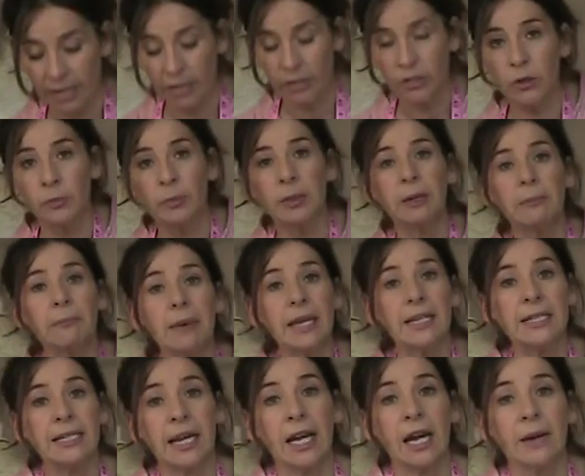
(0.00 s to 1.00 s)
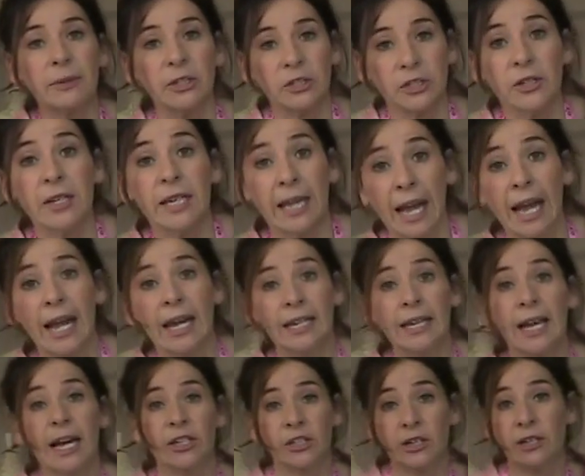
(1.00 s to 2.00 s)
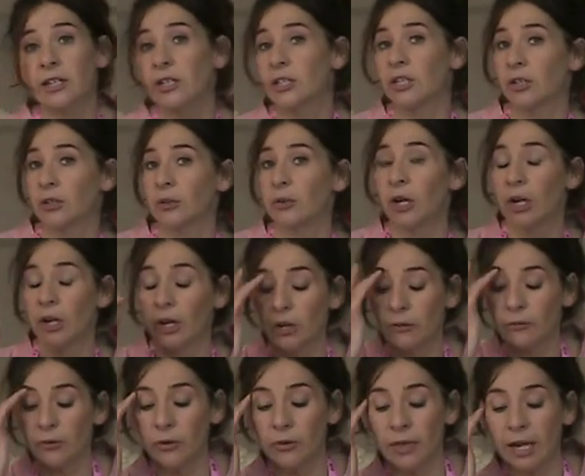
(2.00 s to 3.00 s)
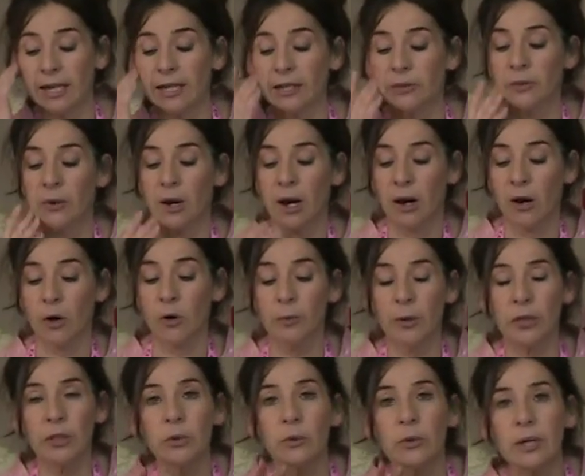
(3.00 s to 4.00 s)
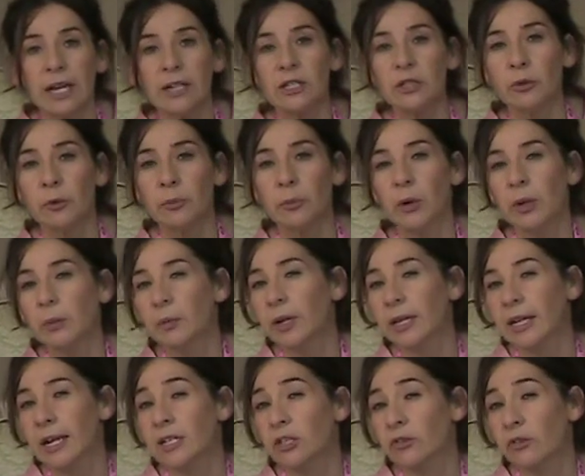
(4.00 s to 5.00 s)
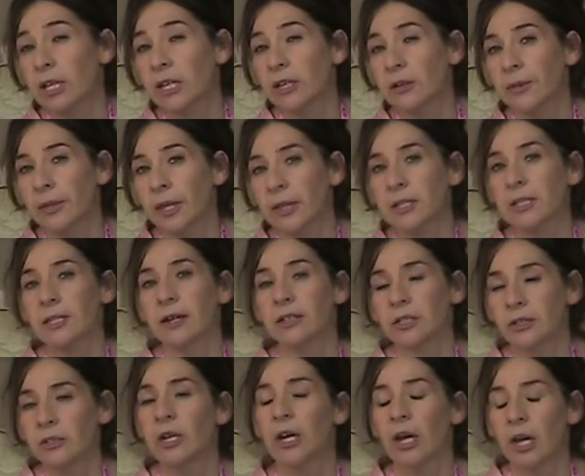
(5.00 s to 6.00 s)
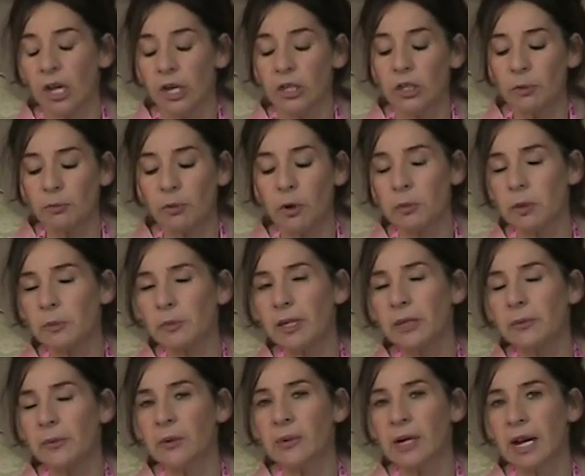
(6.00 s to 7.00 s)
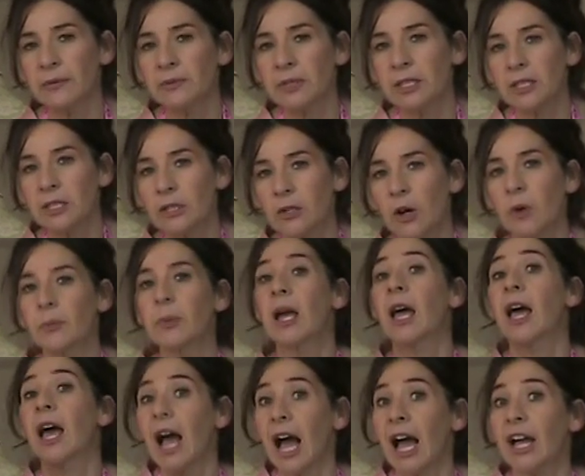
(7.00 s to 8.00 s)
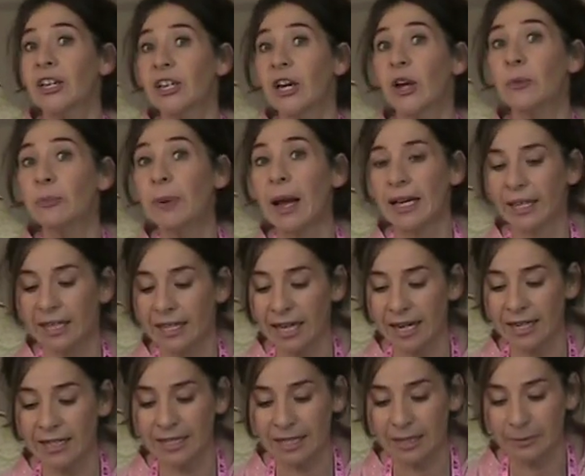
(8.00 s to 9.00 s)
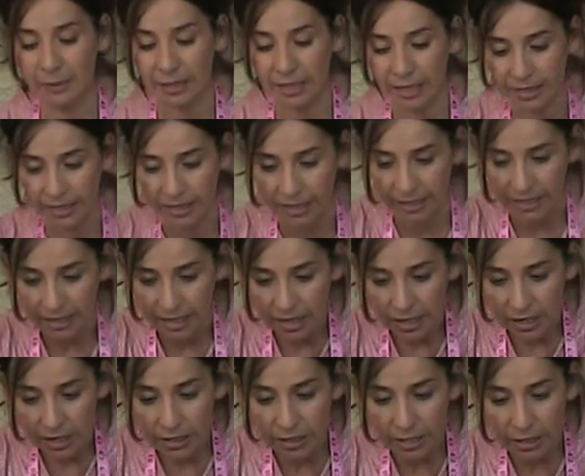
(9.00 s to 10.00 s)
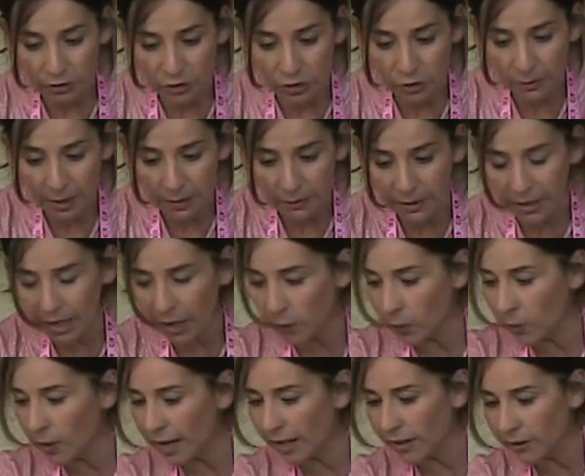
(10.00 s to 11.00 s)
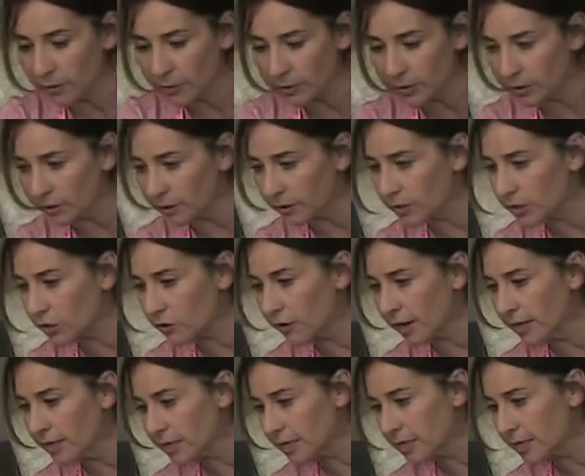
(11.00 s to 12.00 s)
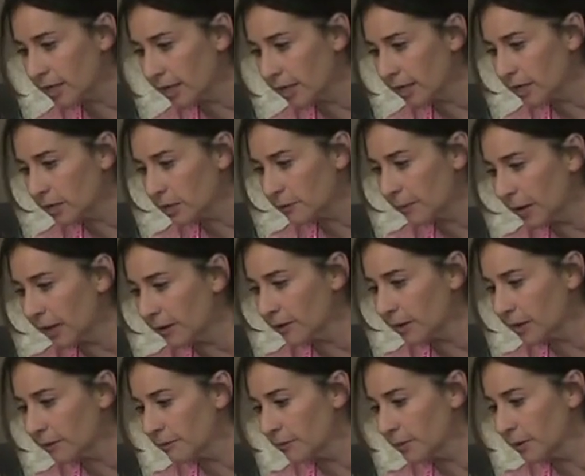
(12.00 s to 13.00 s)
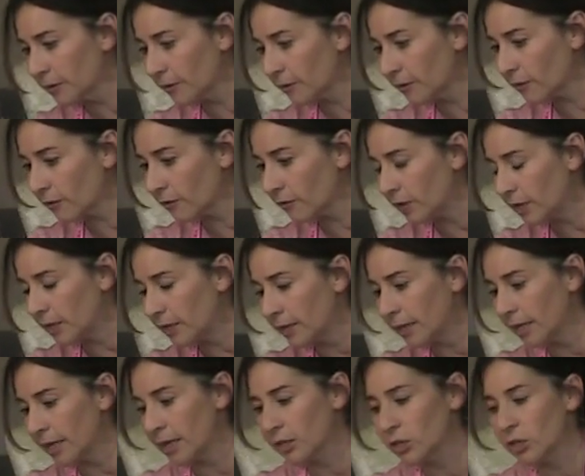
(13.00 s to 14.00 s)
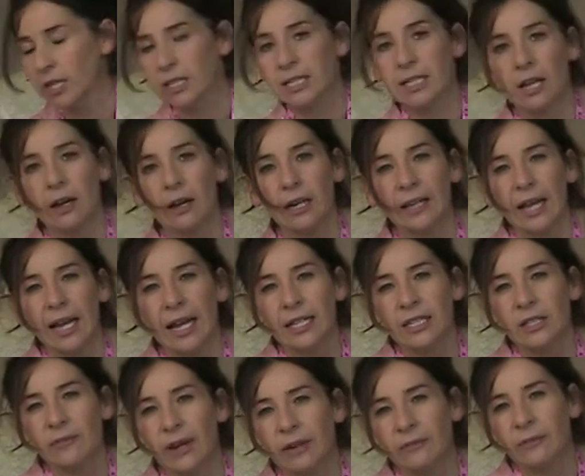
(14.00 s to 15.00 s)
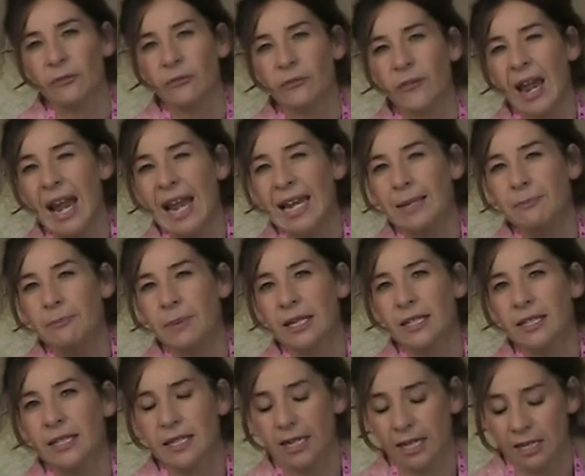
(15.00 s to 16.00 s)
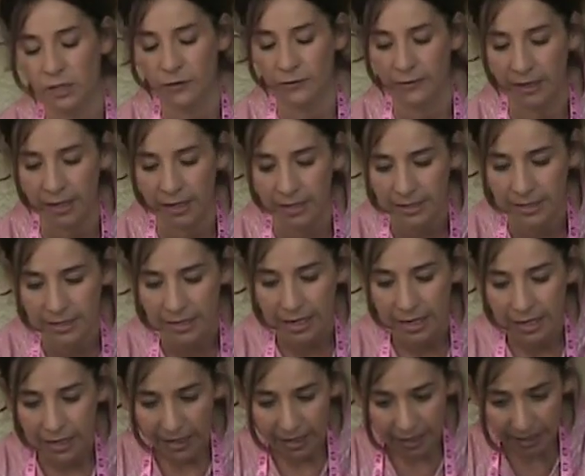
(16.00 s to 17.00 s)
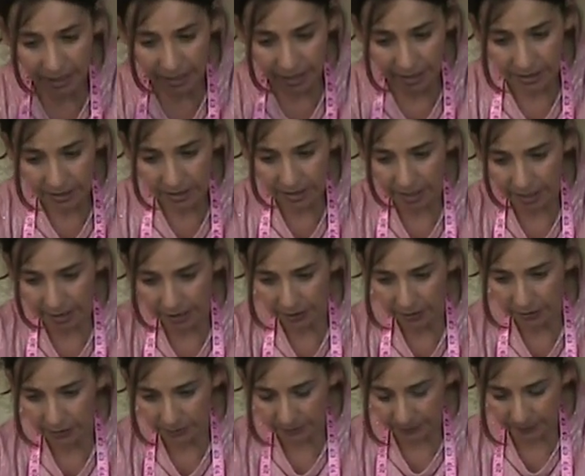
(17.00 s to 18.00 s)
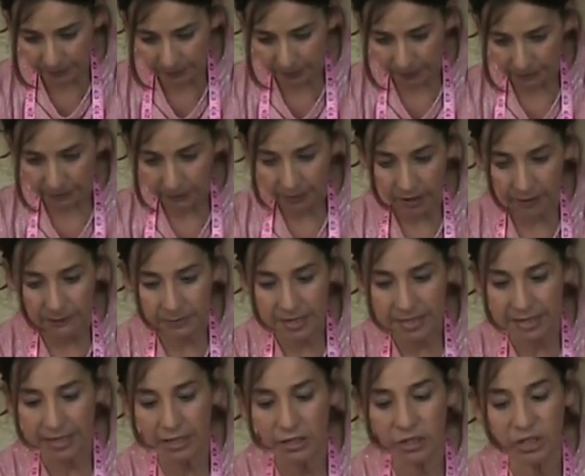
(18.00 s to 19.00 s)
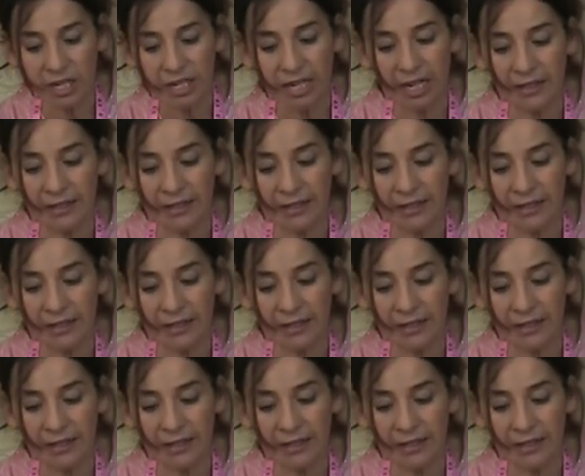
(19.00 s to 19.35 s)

You'll be amazed at how much you can actually do through that little hole, but you'll get to a point where it gets tricky on the other side and you probably will have to stop and go back again to the beginning. So do you remember that well? We got a straight stitch about number 3-ish. It's kind of handy if you have a fairly big stitch for this. So I'm stitching in